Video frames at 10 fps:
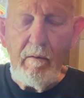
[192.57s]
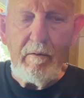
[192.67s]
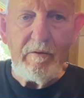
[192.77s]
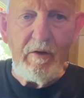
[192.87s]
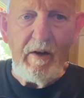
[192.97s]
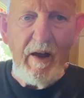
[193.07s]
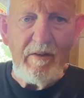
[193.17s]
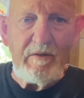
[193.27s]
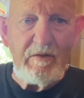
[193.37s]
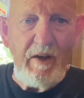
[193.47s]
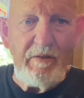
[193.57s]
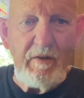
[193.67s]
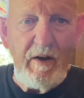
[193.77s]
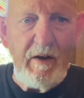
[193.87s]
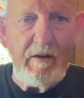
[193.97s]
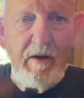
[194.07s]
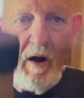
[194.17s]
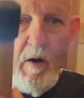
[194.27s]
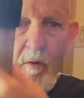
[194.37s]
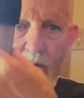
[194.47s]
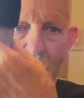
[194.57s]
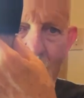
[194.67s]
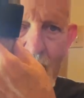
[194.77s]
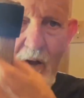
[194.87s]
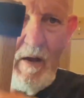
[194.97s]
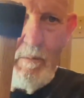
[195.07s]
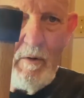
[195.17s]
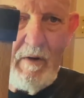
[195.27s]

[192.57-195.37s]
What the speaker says: seeing how there's nothing here to hold it, it's tapered